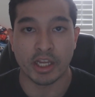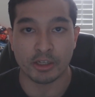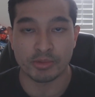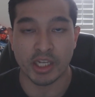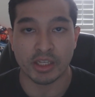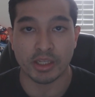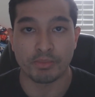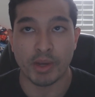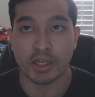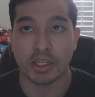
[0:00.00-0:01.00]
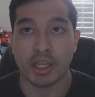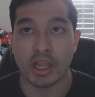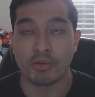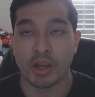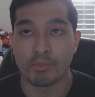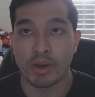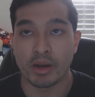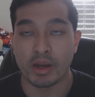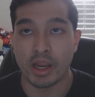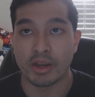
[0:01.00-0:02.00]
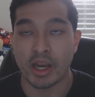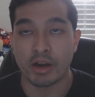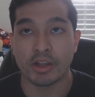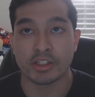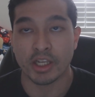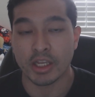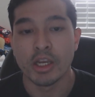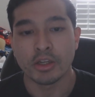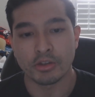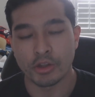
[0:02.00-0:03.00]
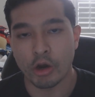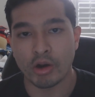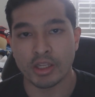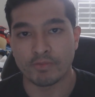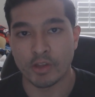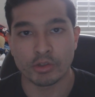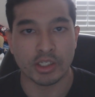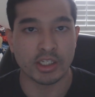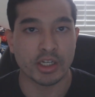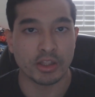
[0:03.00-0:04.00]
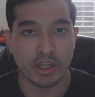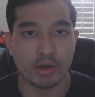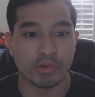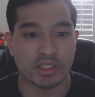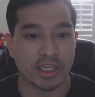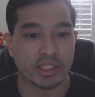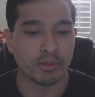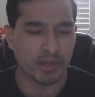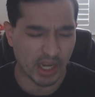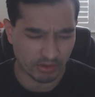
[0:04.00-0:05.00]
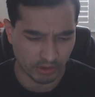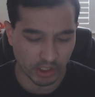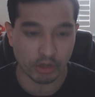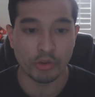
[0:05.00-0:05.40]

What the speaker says: take in Penny and Harriet's like, "You know what? If those kids are there, we take them down, you know?